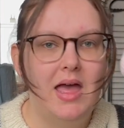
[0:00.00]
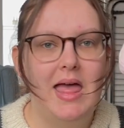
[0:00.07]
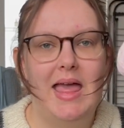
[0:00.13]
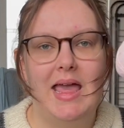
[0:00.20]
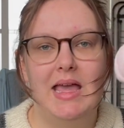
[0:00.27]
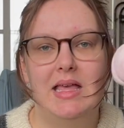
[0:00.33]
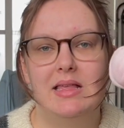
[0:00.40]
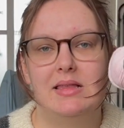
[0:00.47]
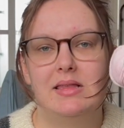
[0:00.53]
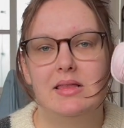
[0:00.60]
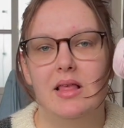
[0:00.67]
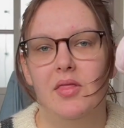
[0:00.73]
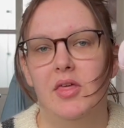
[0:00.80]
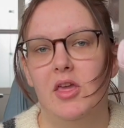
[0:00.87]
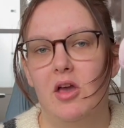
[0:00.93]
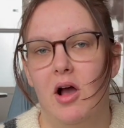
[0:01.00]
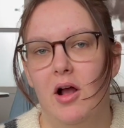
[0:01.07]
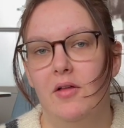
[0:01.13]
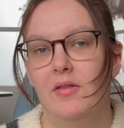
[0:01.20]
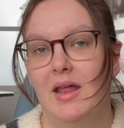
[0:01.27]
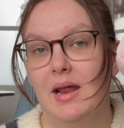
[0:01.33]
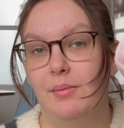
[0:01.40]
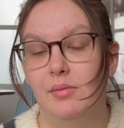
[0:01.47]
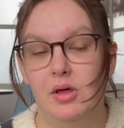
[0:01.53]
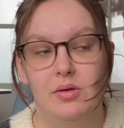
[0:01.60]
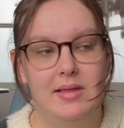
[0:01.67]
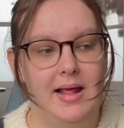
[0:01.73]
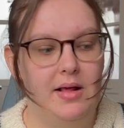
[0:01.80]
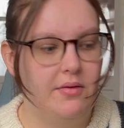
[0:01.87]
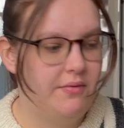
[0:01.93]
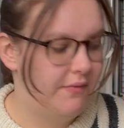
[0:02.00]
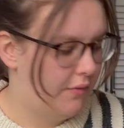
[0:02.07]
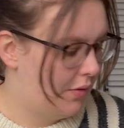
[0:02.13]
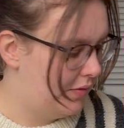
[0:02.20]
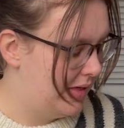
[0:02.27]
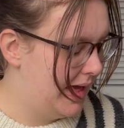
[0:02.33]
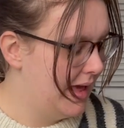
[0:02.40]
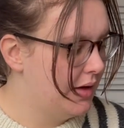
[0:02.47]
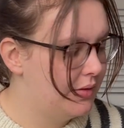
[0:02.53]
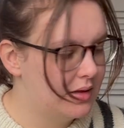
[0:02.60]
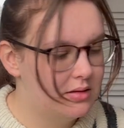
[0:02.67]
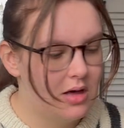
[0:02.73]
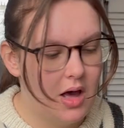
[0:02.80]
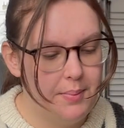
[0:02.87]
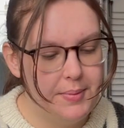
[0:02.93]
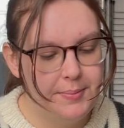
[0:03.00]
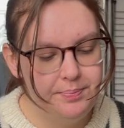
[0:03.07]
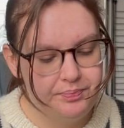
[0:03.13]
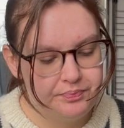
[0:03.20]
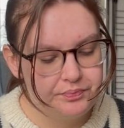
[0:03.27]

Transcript: is the yarn that I'm using for the Ingrid top.